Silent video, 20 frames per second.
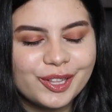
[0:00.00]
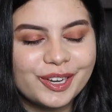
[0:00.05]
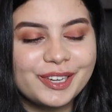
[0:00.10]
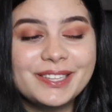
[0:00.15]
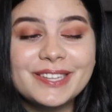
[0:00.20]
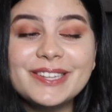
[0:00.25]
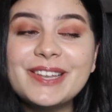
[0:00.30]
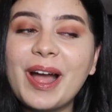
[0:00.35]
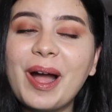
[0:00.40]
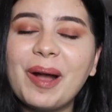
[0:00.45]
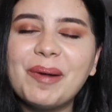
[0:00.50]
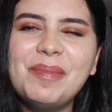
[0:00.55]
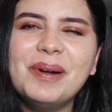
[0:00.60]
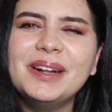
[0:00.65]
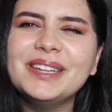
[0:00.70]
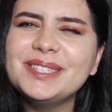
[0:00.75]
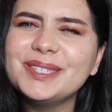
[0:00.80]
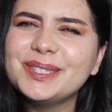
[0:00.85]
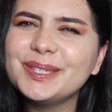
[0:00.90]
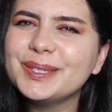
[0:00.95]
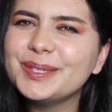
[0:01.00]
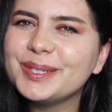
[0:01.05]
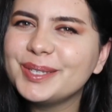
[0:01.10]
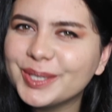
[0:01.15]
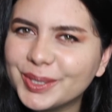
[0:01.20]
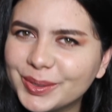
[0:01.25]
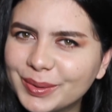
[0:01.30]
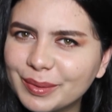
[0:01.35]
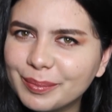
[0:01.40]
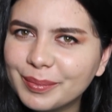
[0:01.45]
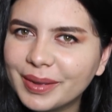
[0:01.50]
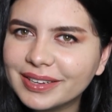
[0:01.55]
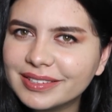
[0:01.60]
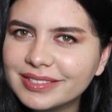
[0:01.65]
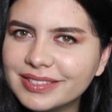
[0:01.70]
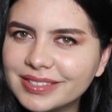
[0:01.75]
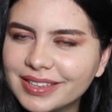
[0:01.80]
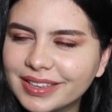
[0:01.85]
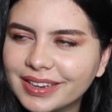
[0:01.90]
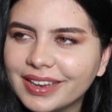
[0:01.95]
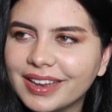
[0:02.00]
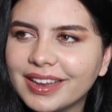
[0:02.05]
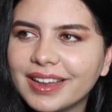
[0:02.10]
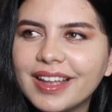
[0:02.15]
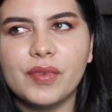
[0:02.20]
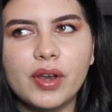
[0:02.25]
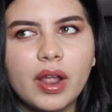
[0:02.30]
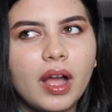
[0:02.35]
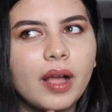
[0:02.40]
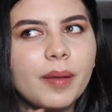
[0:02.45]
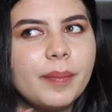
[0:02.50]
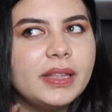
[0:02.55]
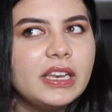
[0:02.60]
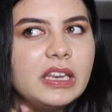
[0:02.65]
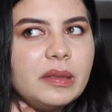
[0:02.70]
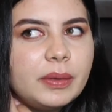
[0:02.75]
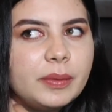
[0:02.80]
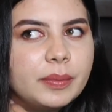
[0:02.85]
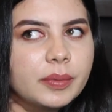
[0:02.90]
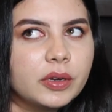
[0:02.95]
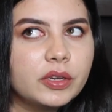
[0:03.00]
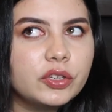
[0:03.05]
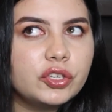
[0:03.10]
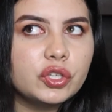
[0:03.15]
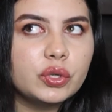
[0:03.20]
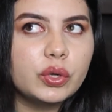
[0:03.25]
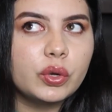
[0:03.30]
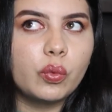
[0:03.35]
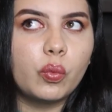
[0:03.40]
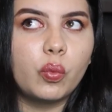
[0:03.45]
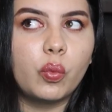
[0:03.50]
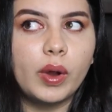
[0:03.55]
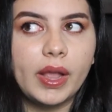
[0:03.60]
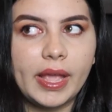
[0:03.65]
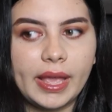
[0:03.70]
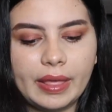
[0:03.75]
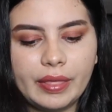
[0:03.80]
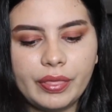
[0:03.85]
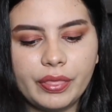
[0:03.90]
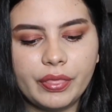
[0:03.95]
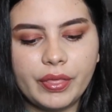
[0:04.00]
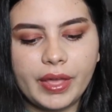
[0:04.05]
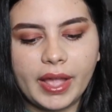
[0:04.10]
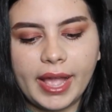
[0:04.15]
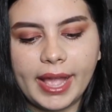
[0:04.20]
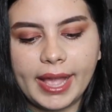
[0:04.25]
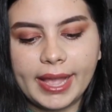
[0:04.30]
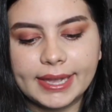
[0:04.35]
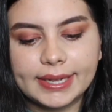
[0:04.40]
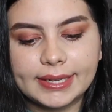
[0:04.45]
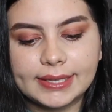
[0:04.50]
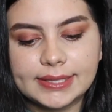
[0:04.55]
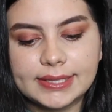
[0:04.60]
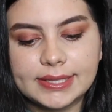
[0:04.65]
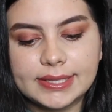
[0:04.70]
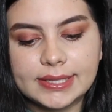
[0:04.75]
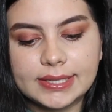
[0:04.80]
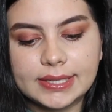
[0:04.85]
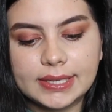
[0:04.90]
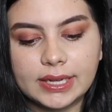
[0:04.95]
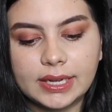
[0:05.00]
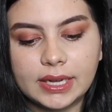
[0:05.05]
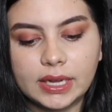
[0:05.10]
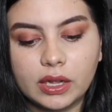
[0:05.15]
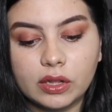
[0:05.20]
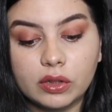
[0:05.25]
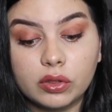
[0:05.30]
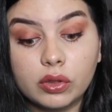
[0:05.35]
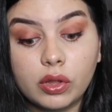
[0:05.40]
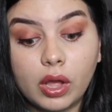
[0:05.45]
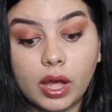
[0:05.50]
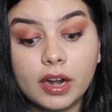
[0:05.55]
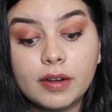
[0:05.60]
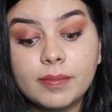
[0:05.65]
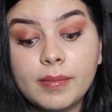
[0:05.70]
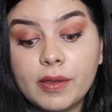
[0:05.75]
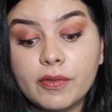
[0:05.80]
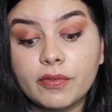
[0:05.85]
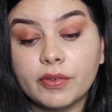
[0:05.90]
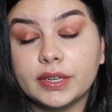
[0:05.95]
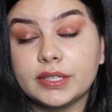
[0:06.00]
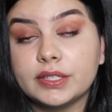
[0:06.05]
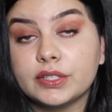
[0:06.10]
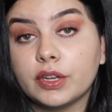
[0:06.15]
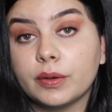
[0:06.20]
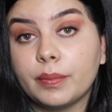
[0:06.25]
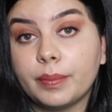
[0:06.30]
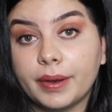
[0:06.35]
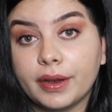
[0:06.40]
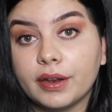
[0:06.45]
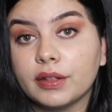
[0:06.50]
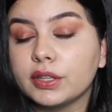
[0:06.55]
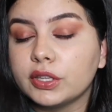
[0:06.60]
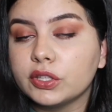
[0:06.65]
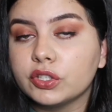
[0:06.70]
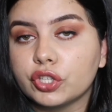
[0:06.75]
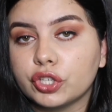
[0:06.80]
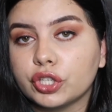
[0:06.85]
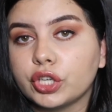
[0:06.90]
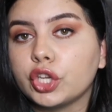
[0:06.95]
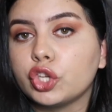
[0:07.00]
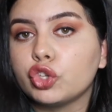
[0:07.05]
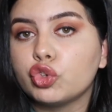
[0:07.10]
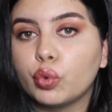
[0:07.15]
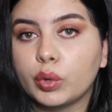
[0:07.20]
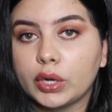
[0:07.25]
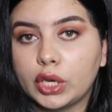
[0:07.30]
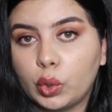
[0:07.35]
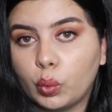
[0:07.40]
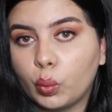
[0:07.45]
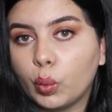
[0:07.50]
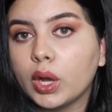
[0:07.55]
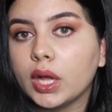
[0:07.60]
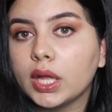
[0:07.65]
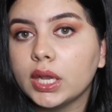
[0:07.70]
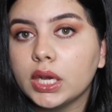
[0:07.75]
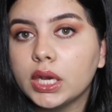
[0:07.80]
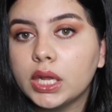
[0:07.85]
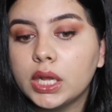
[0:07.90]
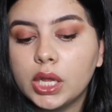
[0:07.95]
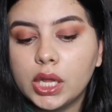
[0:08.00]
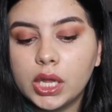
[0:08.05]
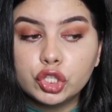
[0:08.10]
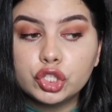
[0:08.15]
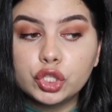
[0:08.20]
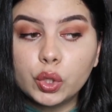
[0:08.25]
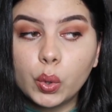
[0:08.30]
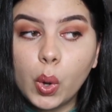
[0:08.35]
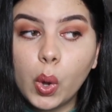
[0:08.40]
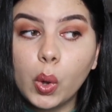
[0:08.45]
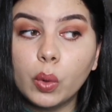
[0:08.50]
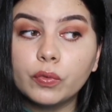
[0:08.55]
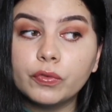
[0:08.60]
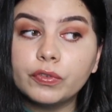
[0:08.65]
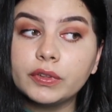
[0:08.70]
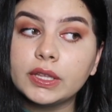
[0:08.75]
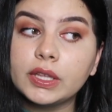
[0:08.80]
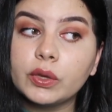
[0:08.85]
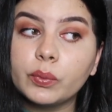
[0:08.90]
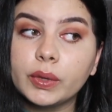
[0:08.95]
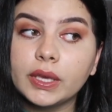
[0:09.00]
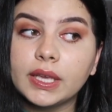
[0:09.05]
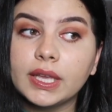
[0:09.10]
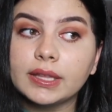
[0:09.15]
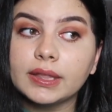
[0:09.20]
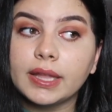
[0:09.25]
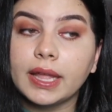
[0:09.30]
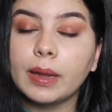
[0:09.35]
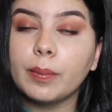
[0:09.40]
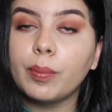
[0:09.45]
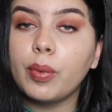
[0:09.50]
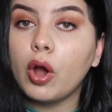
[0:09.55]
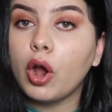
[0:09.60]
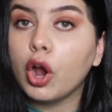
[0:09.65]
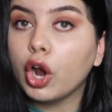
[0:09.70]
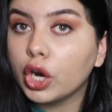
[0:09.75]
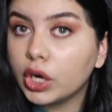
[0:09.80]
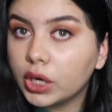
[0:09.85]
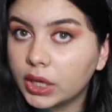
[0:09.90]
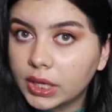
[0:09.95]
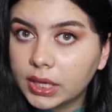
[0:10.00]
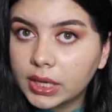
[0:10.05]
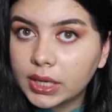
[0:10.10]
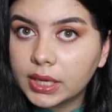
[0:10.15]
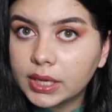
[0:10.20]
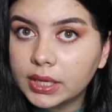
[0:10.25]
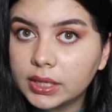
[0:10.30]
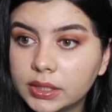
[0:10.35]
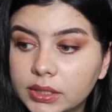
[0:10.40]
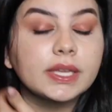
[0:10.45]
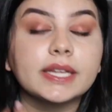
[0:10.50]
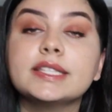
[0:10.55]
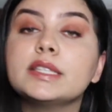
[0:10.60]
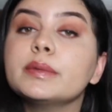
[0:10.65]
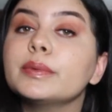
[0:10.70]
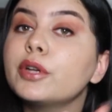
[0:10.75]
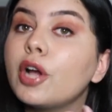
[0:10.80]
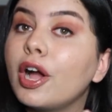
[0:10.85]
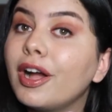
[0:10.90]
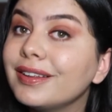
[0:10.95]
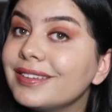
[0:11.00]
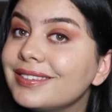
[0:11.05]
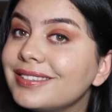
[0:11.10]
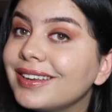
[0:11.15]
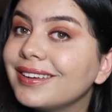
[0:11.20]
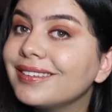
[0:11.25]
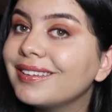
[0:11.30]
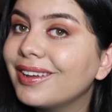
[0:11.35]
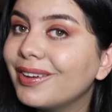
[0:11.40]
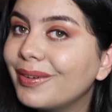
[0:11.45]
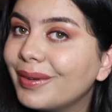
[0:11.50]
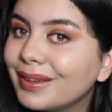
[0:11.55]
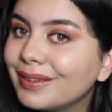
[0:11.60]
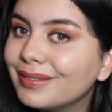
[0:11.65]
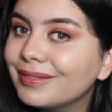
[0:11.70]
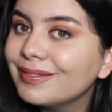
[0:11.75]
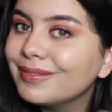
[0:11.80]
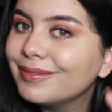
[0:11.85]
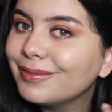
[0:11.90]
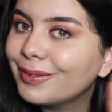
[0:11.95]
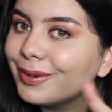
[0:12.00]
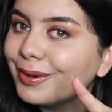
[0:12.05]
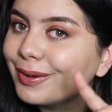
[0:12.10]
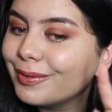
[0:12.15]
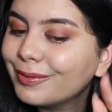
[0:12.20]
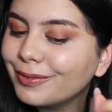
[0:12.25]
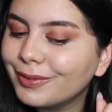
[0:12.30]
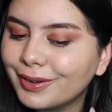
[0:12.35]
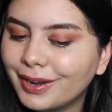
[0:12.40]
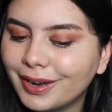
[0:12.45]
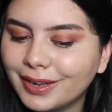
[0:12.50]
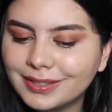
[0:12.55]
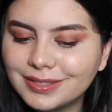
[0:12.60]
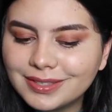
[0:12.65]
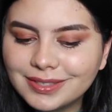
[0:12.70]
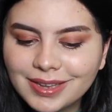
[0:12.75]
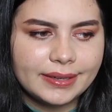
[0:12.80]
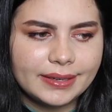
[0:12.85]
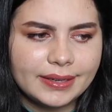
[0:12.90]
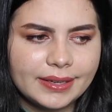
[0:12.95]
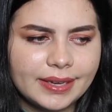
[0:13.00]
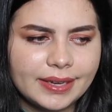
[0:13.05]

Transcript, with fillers: There's not much to do in my city. Not many people to do it with, and a lot of my friends are barely turning twenty-one, so hopefully we can like party, get some content going for, for us.